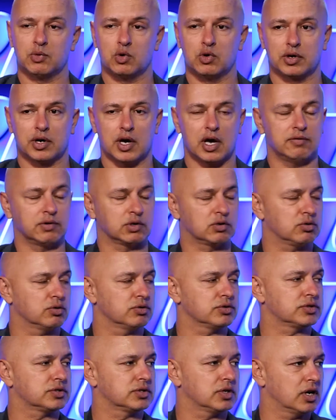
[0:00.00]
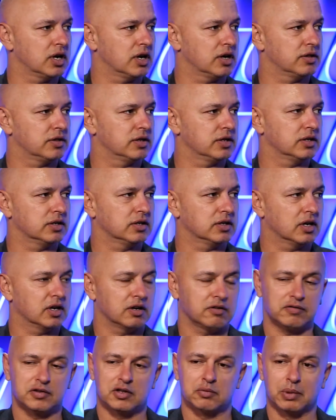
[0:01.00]
more game across for
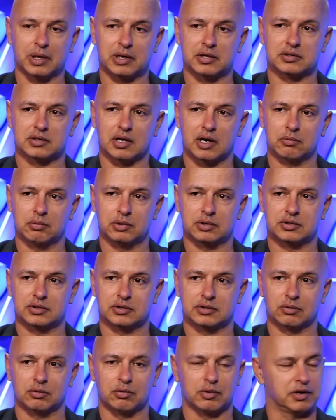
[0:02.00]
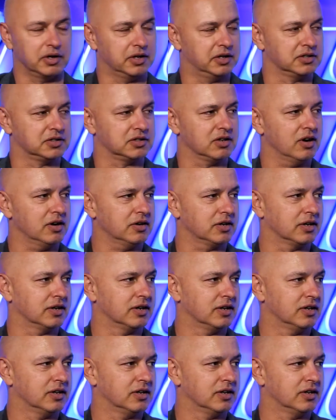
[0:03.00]
the Bledisloe, which is already decided